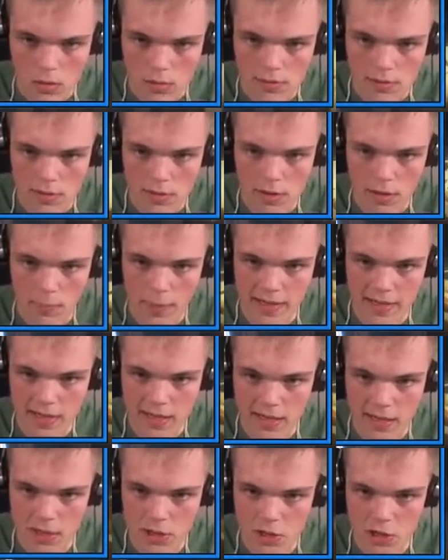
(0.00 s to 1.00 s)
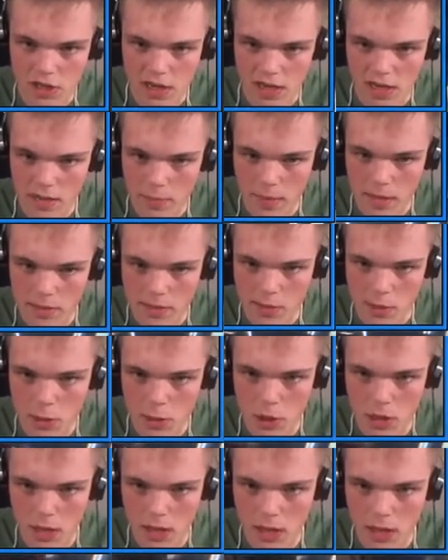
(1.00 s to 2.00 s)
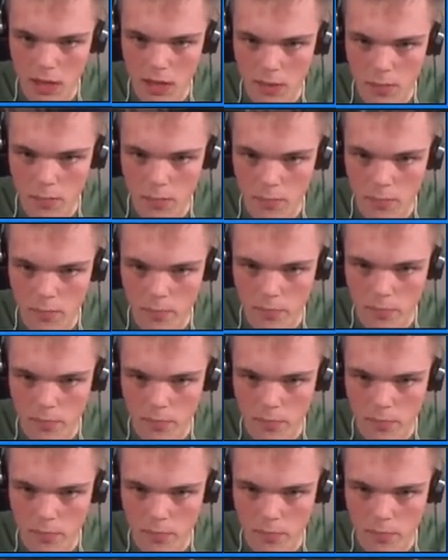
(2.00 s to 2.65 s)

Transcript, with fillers: So they basically just said in the message, um...